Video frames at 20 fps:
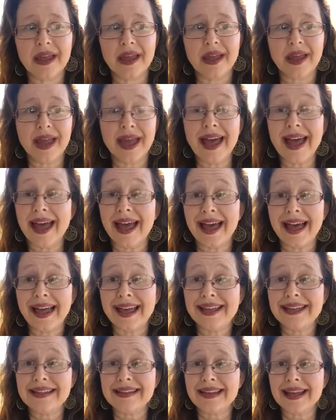
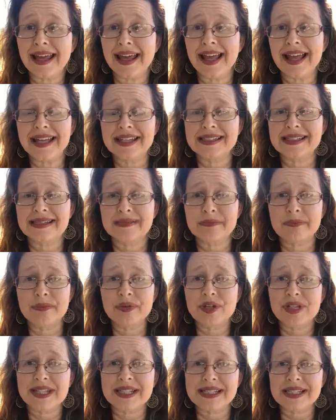had that has
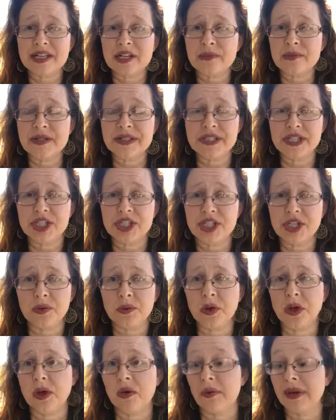put us in a position
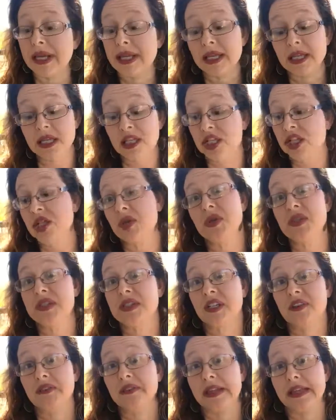where we can do
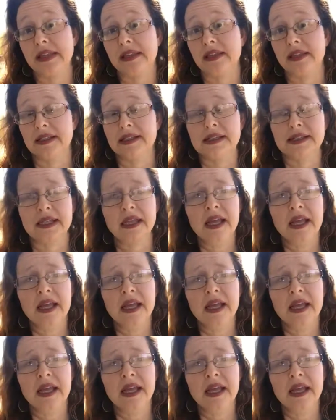stuff like this.